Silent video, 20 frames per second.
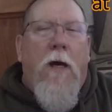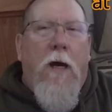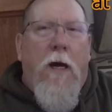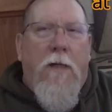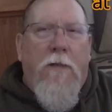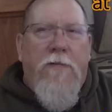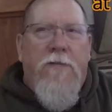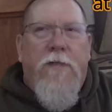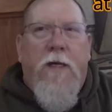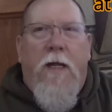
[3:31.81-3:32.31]

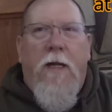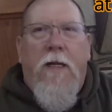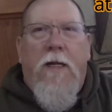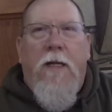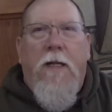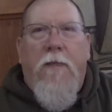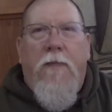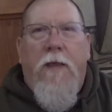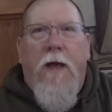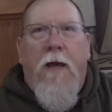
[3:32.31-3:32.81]
I
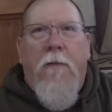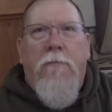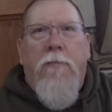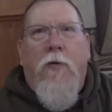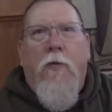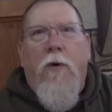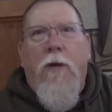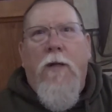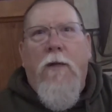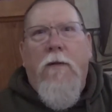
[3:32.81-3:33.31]
decided at that
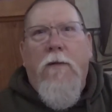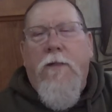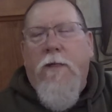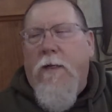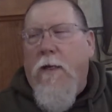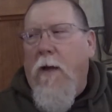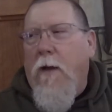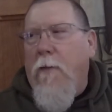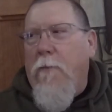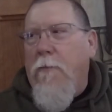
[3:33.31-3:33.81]
point to
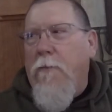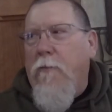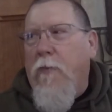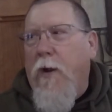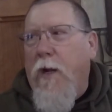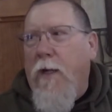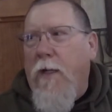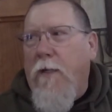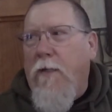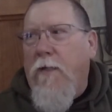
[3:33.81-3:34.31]
come
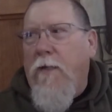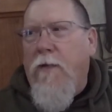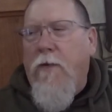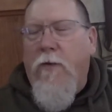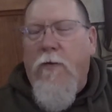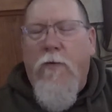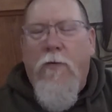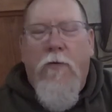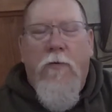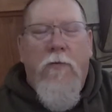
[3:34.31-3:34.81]
ready to
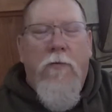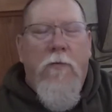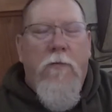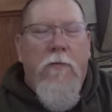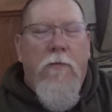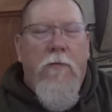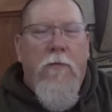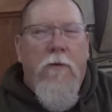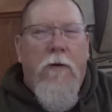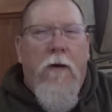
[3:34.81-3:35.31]
do
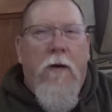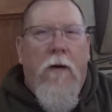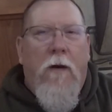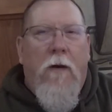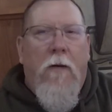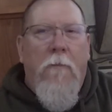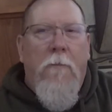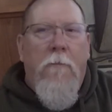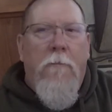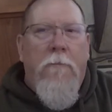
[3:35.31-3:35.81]

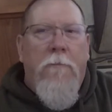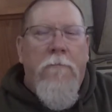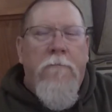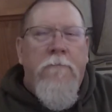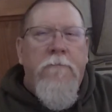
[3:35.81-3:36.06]
um,